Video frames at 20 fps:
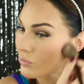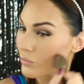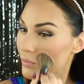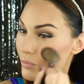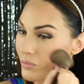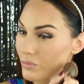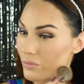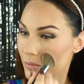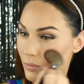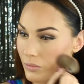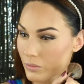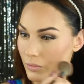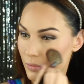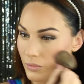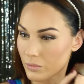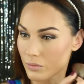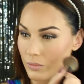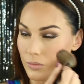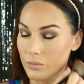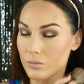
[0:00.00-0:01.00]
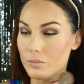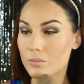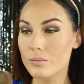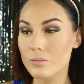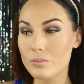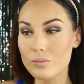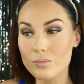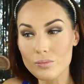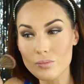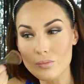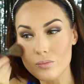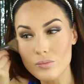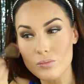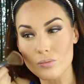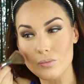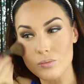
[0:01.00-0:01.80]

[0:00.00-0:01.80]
Nobody speaks.